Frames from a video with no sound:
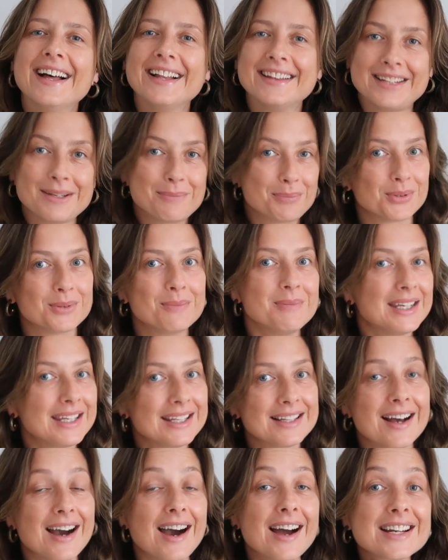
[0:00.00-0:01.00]
they put me
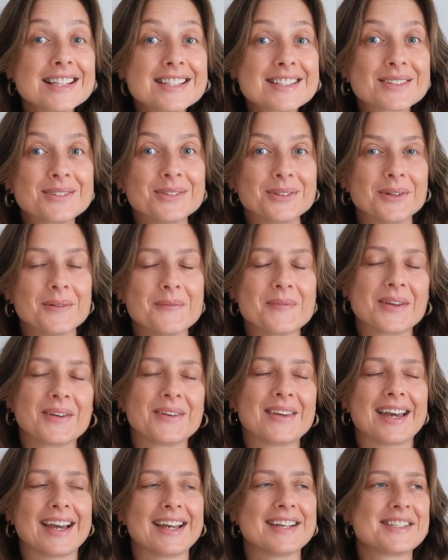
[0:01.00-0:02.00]
in art school.
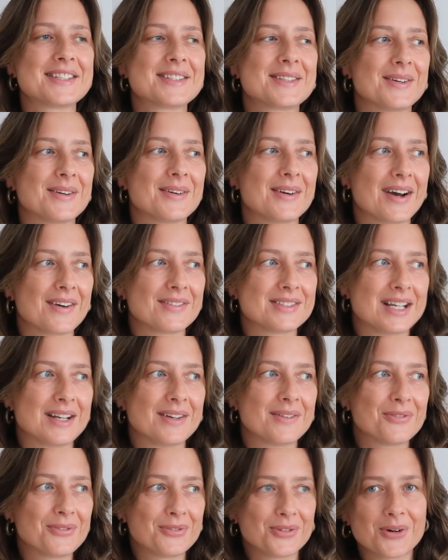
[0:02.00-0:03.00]
Okay, so I've
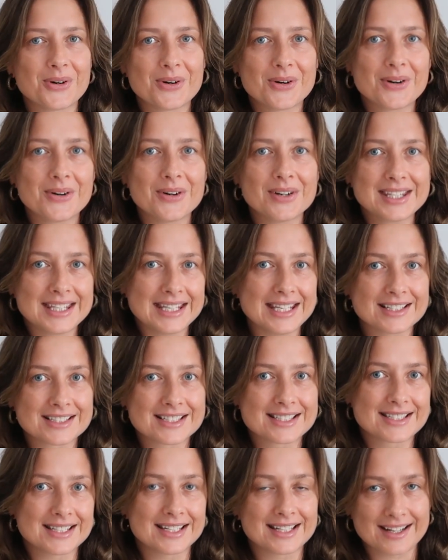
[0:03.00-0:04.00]
done 4
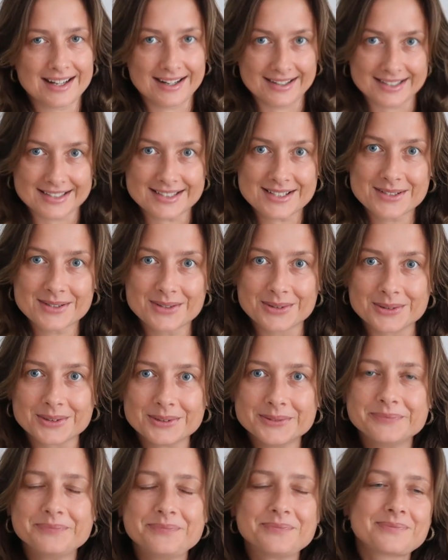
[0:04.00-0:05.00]
years in art
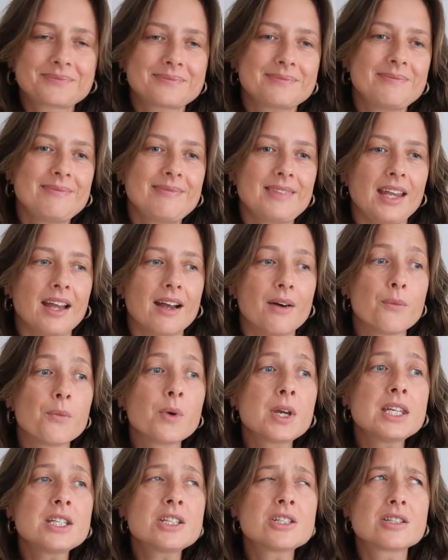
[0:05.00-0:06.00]
school,
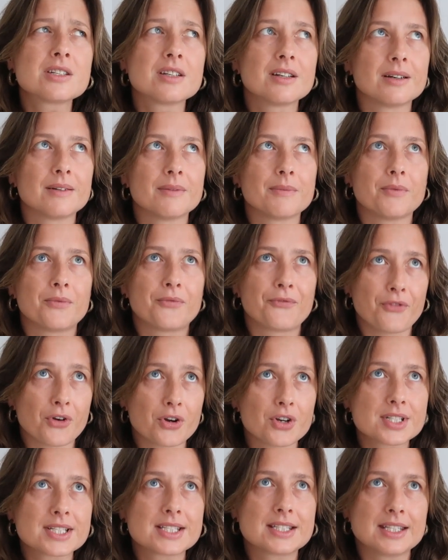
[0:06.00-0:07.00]
which
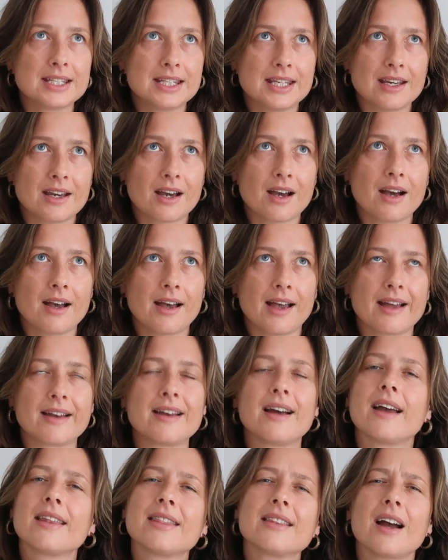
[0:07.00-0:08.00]
first year,
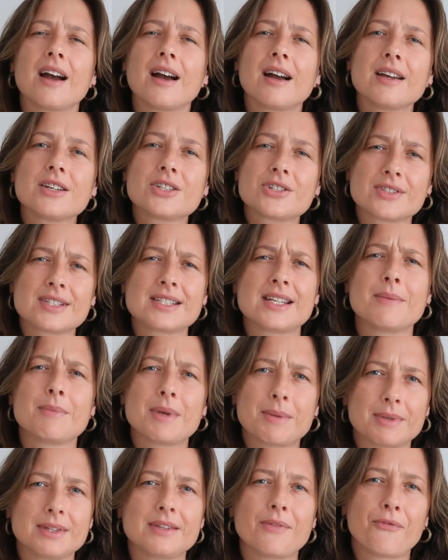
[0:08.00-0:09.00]
and I should say
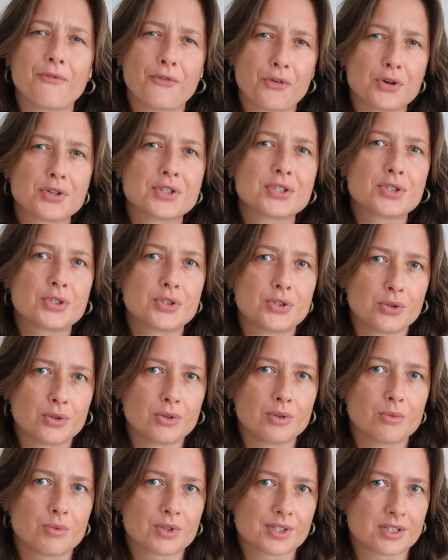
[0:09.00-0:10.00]
maybe the first
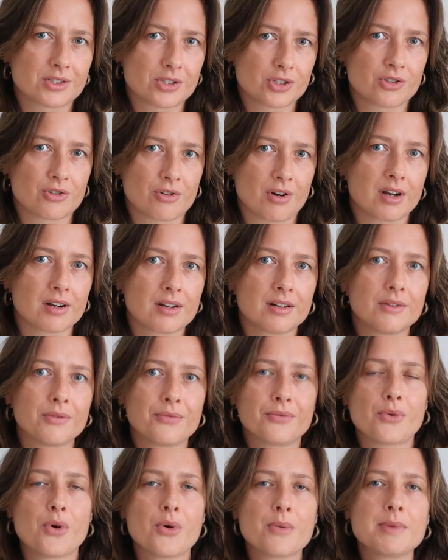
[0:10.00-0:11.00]
2 was a struggle
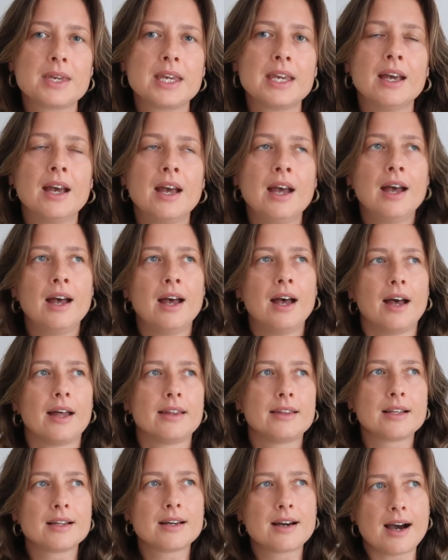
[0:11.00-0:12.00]
for me.
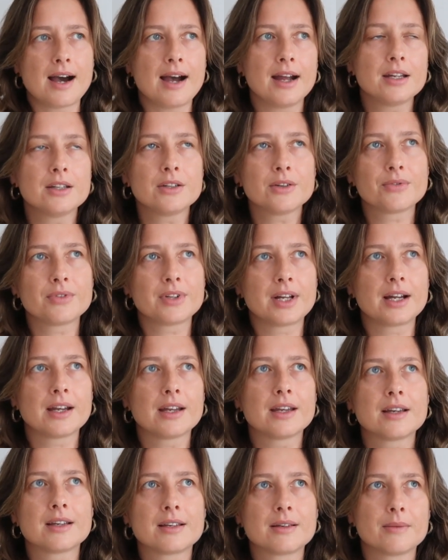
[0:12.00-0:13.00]
And then kind of
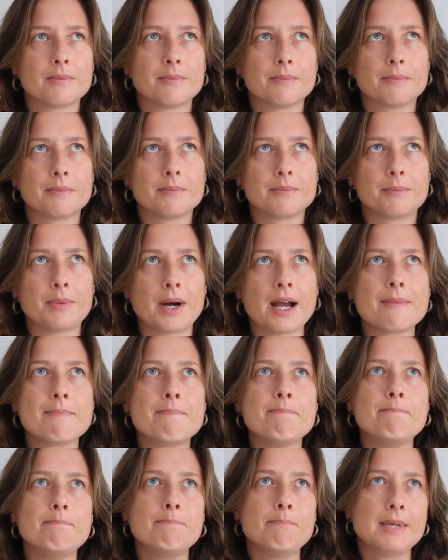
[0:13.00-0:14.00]
like by
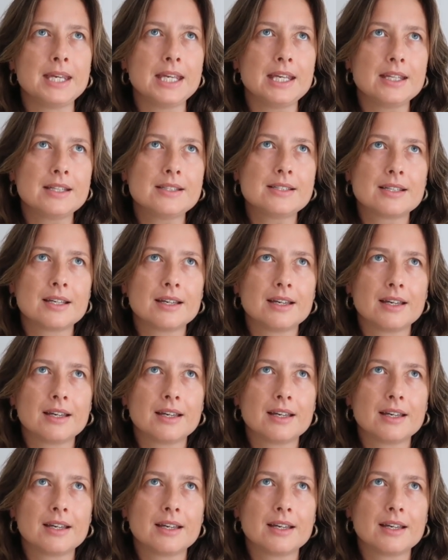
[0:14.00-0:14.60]
mid